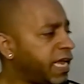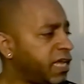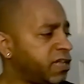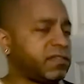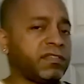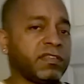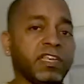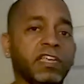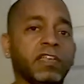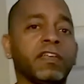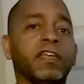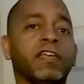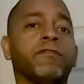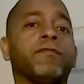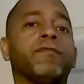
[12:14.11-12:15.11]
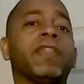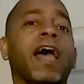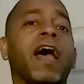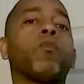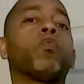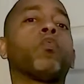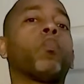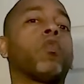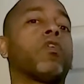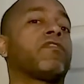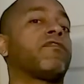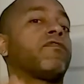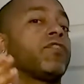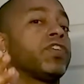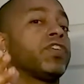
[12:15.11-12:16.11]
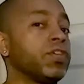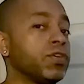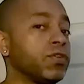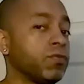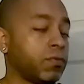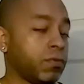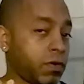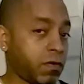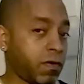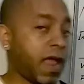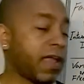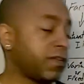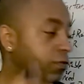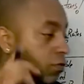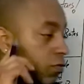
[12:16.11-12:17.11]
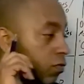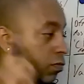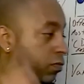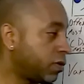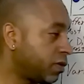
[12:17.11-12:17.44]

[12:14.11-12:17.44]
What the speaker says: and see if that would work for you. All right, so